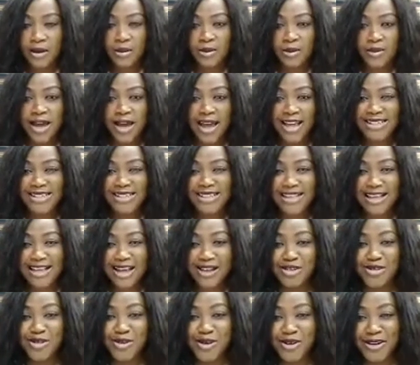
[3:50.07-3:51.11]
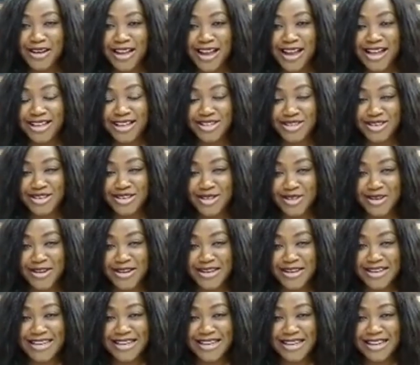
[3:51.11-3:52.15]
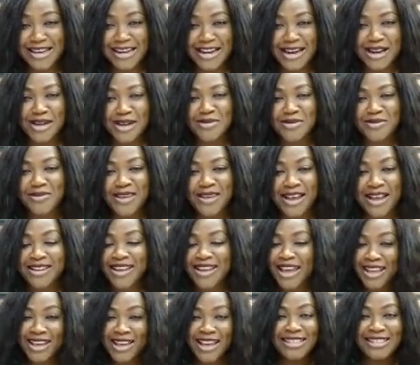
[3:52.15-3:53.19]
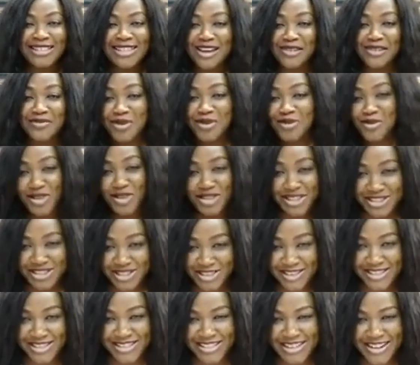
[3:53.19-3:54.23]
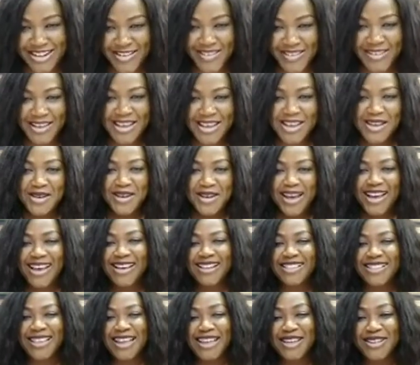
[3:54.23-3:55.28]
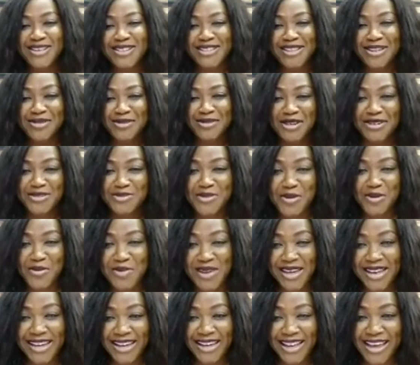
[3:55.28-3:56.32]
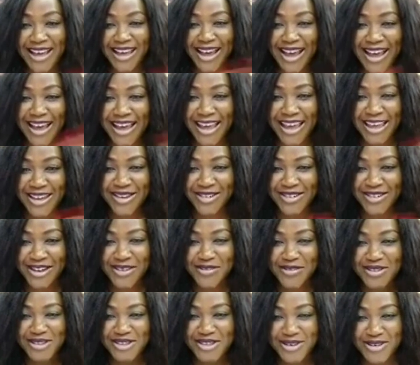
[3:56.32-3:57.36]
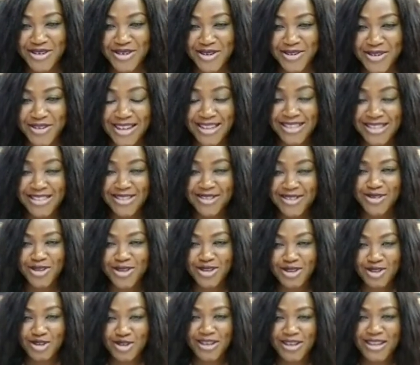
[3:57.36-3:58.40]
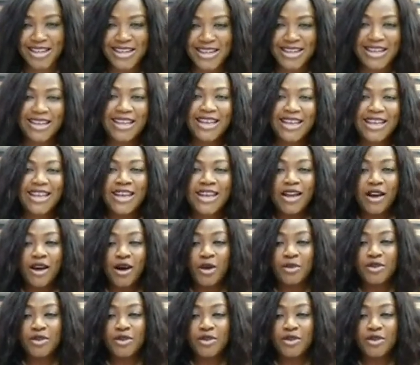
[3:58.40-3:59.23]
I see that you all are actually joining in, and I guess that I've been rushing just now. Thank you so much for being here. Hi, good afternoon. I see you all joining.